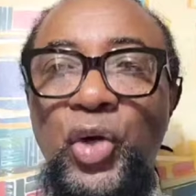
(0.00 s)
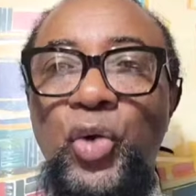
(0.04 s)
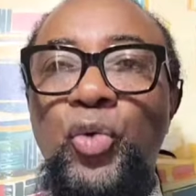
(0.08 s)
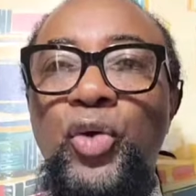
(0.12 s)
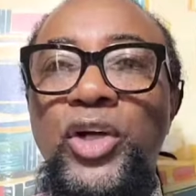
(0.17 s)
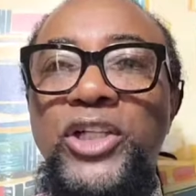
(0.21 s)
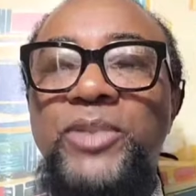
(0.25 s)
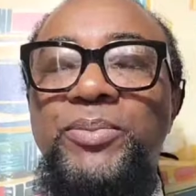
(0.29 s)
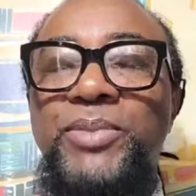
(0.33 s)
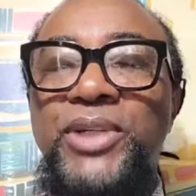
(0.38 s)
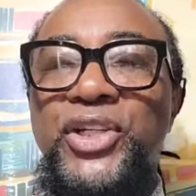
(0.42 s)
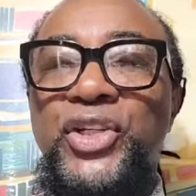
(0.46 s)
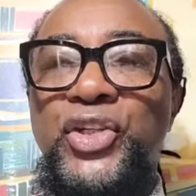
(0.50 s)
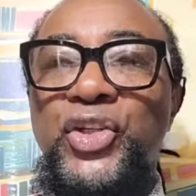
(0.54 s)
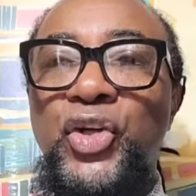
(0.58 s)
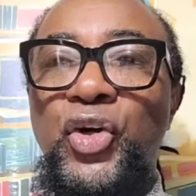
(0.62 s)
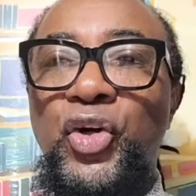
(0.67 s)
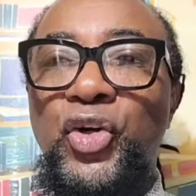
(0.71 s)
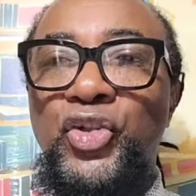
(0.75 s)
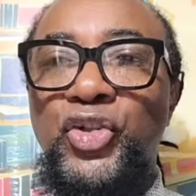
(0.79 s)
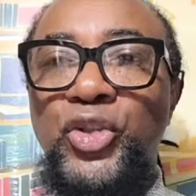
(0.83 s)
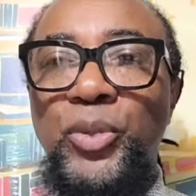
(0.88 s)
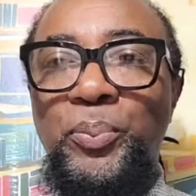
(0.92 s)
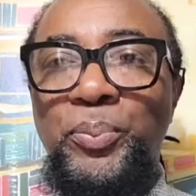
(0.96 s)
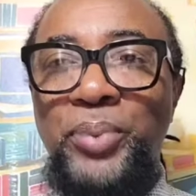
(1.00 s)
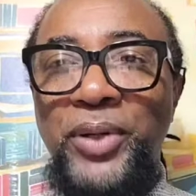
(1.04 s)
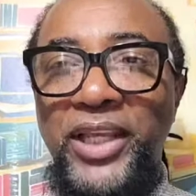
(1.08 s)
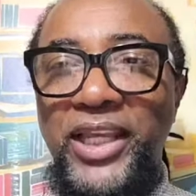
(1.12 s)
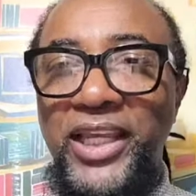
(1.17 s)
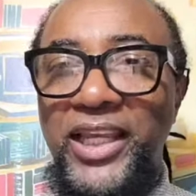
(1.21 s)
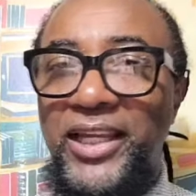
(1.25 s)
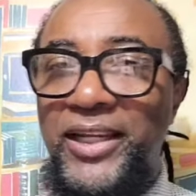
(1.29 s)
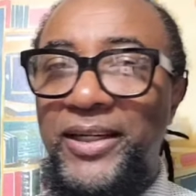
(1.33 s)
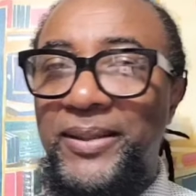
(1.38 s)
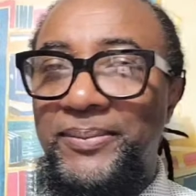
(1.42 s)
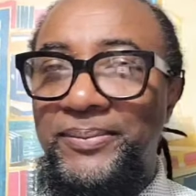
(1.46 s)
who has been known to
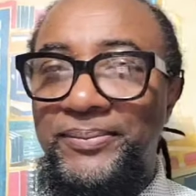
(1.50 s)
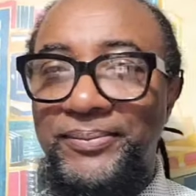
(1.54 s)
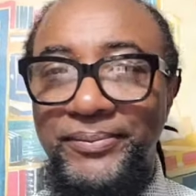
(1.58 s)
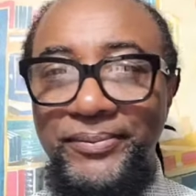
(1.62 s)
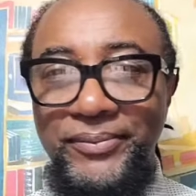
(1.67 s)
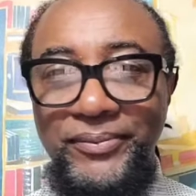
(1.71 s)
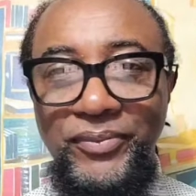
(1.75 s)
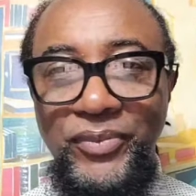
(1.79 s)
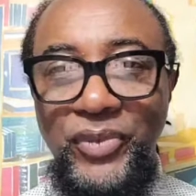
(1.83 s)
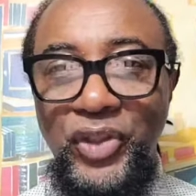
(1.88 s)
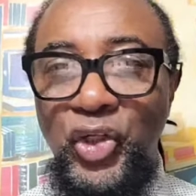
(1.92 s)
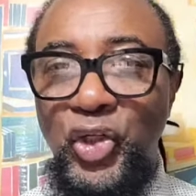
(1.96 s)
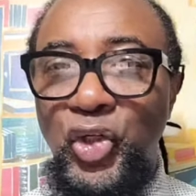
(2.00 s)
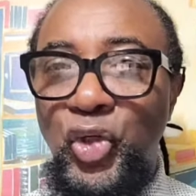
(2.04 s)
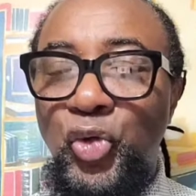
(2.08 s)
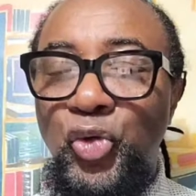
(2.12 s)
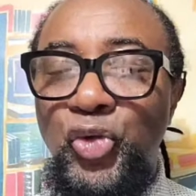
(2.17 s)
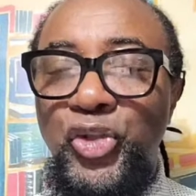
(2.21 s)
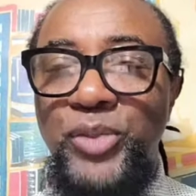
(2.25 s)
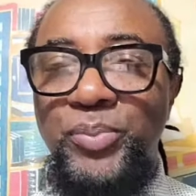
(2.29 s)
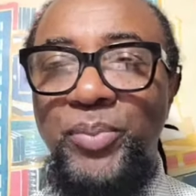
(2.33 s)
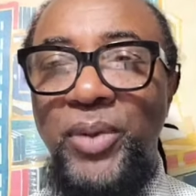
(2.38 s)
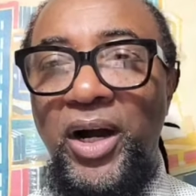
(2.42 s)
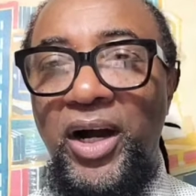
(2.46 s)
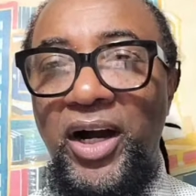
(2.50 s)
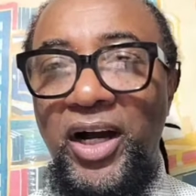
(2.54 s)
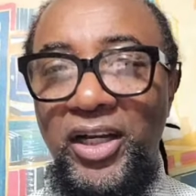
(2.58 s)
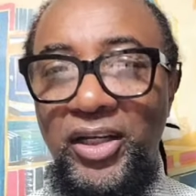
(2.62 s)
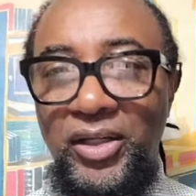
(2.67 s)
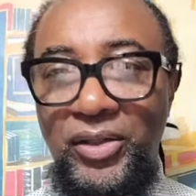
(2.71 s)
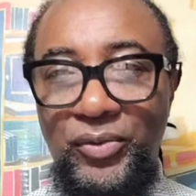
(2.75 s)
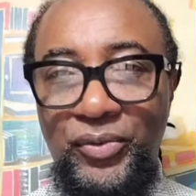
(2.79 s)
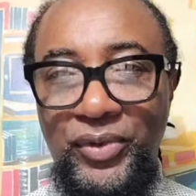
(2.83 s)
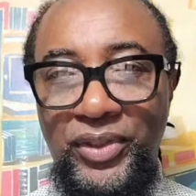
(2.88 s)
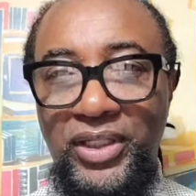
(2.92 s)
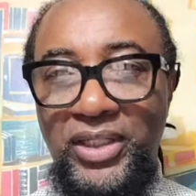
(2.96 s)
play loose
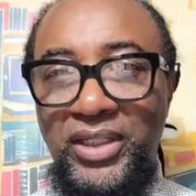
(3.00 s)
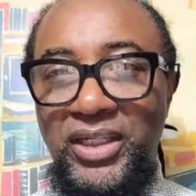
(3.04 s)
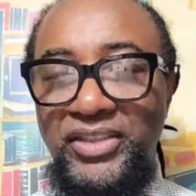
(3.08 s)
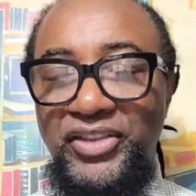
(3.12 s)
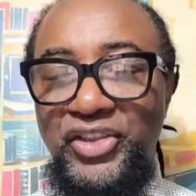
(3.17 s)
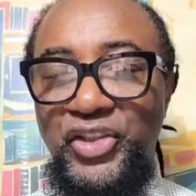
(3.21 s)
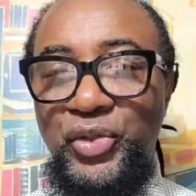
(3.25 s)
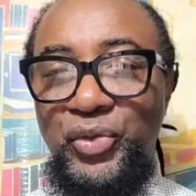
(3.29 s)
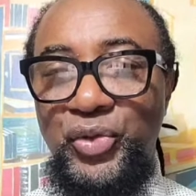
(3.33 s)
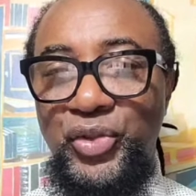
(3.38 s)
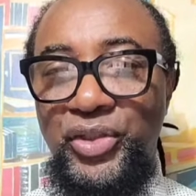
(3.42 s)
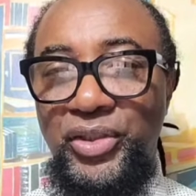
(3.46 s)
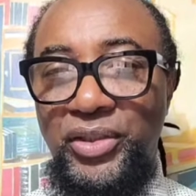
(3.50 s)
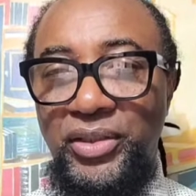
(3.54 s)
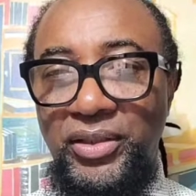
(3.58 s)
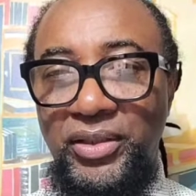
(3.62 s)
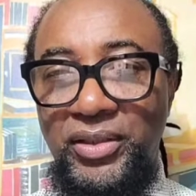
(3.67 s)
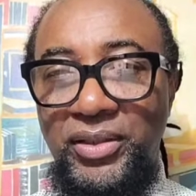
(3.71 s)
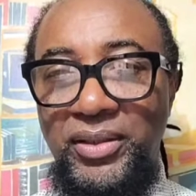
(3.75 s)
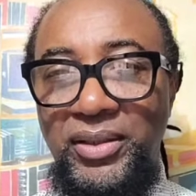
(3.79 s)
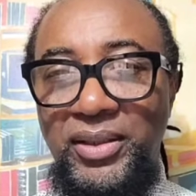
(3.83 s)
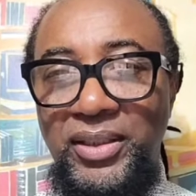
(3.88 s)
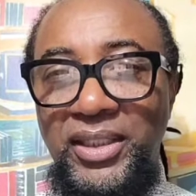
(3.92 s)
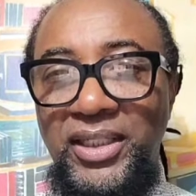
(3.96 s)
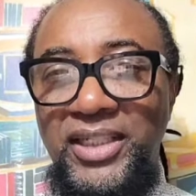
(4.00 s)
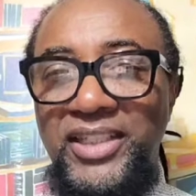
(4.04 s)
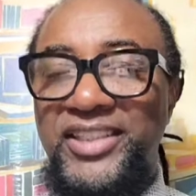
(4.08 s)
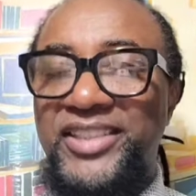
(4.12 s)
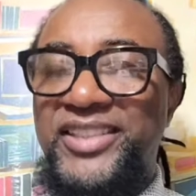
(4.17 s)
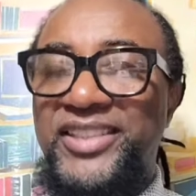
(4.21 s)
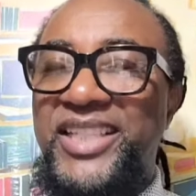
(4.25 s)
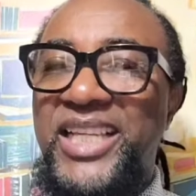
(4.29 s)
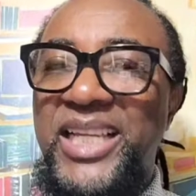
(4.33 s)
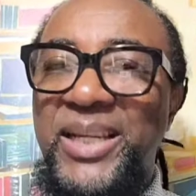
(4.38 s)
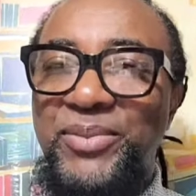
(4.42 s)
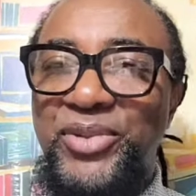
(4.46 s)
ball with the Constitution,
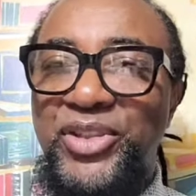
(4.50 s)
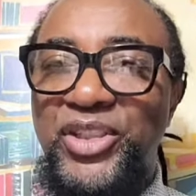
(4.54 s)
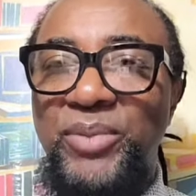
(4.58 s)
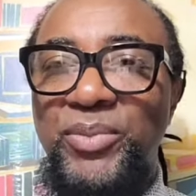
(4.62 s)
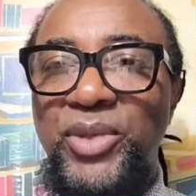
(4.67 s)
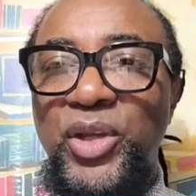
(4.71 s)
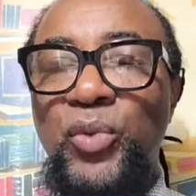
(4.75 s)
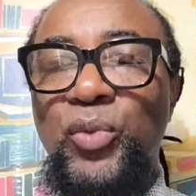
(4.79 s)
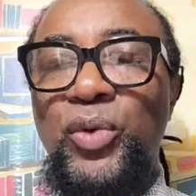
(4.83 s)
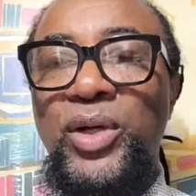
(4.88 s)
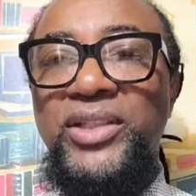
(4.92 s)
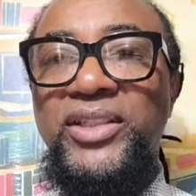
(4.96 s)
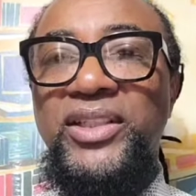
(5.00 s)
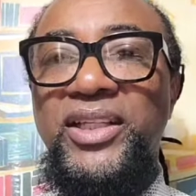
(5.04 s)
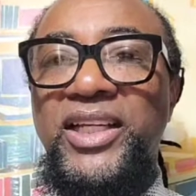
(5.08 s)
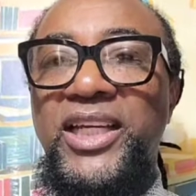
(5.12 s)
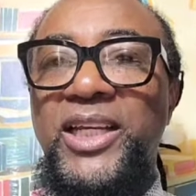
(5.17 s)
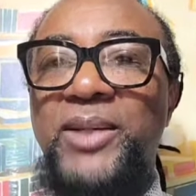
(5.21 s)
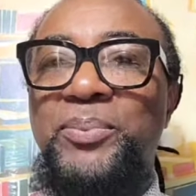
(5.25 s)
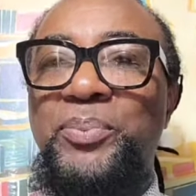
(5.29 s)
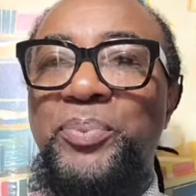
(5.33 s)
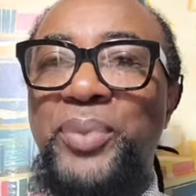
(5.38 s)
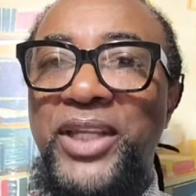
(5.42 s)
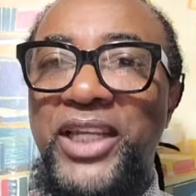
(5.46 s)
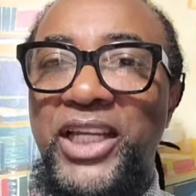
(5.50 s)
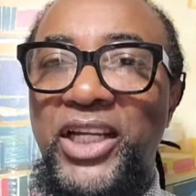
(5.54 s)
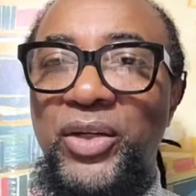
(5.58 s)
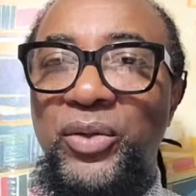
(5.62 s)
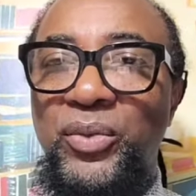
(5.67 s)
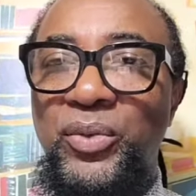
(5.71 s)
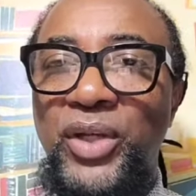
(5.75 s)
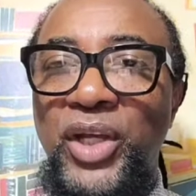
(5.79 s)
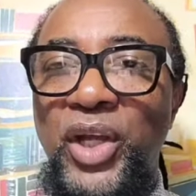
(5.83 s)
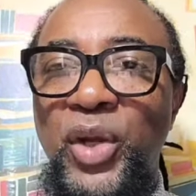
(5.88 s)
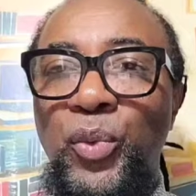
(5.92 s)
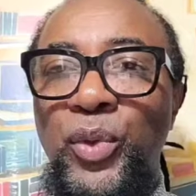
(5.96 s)
seems to be once again
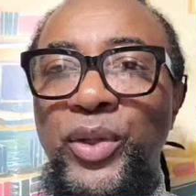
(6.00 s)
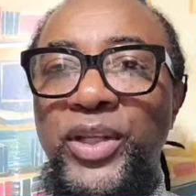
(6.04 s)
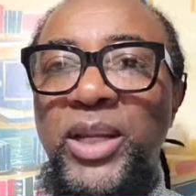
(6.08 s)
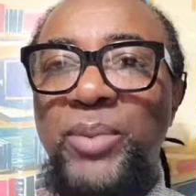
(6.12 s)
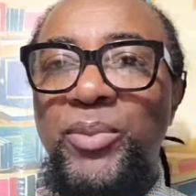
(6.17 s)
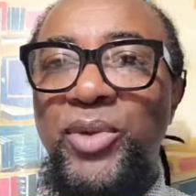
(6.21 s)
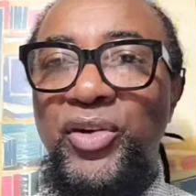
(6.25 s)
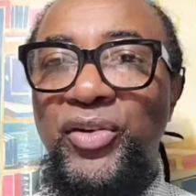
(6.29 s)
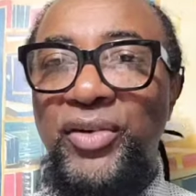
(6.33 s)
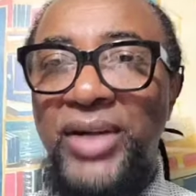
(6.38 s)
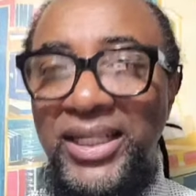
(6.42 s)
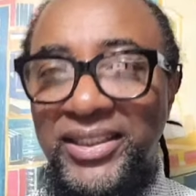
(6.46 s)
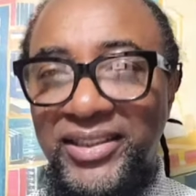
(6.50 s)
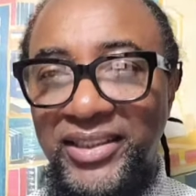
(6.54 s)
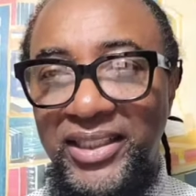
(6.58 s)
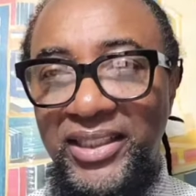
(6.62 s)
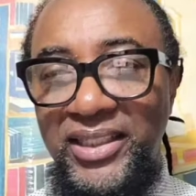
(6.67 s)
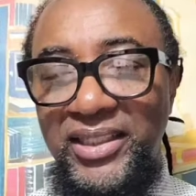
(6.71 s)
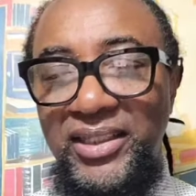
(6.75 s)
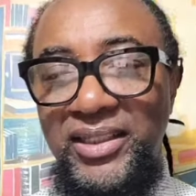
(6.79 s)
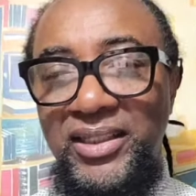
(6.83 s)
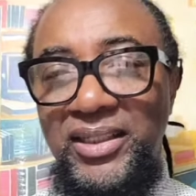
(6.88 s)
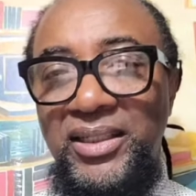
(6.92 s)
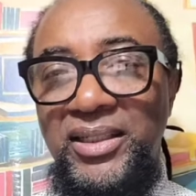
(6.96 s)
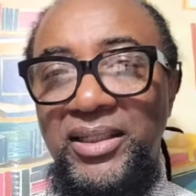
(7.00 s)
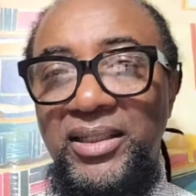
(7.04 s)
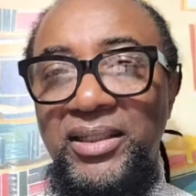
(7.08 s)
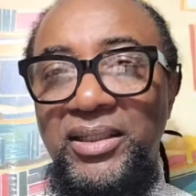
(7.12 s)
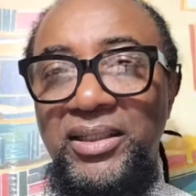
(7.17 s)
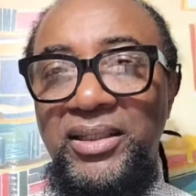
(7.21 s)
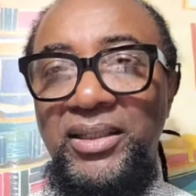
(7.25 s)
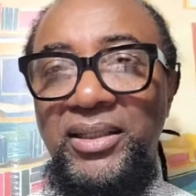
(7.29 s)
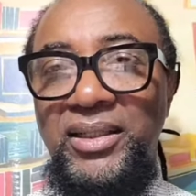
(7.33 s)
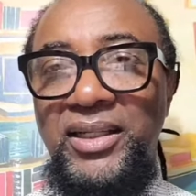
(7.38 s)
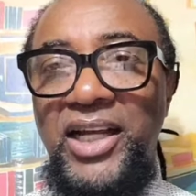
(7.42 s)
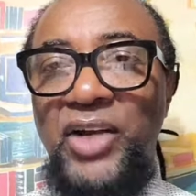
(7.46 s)
playing with democracy
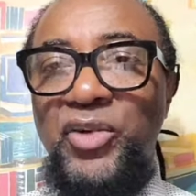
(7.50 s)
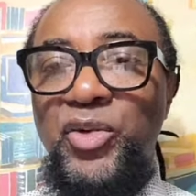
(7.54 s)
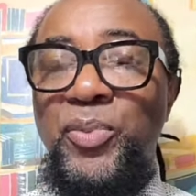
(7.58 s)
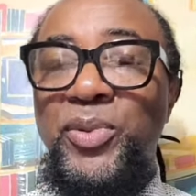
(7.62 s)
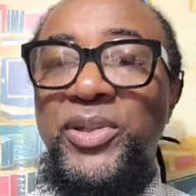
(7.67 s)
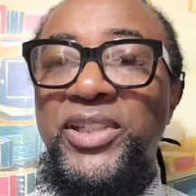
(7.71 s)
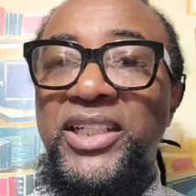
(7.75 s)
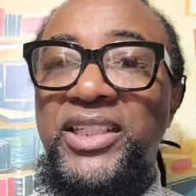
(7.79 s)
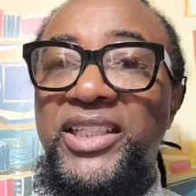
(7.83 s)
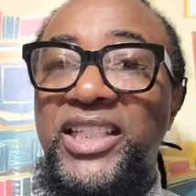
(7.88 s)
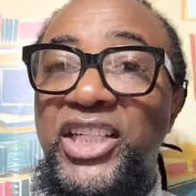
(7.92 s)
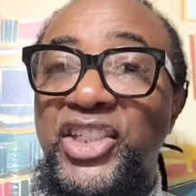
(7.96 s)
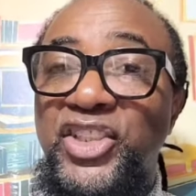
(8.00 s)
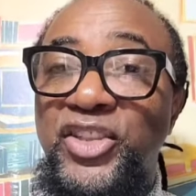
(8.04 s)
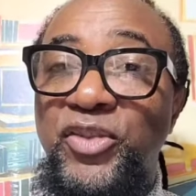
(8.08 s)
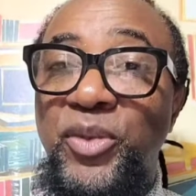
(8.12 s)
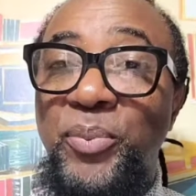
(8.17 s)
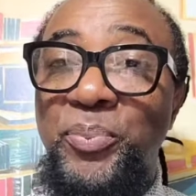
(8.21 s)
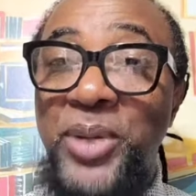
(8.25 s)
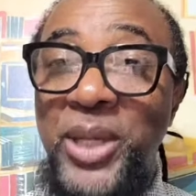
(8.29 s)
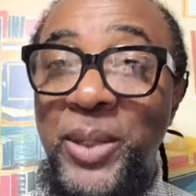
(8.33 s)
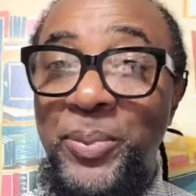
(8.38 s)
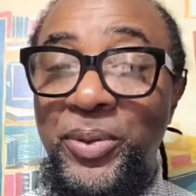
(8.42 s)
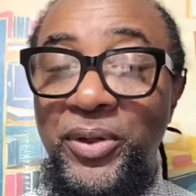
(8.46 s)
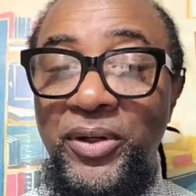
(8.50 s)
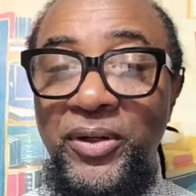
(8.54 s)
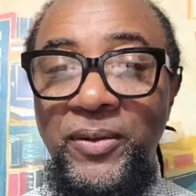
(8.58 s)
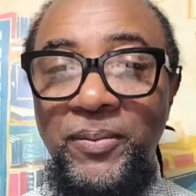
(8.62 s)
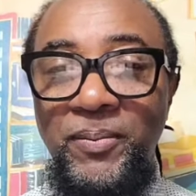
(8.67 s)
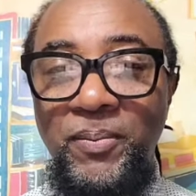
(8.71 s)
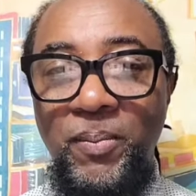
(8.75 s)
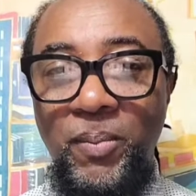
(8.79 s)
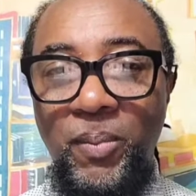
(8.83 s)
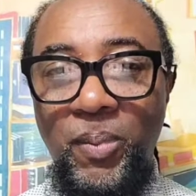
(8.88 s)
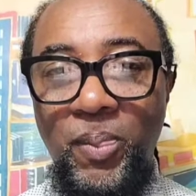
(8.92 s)
and representation of the people.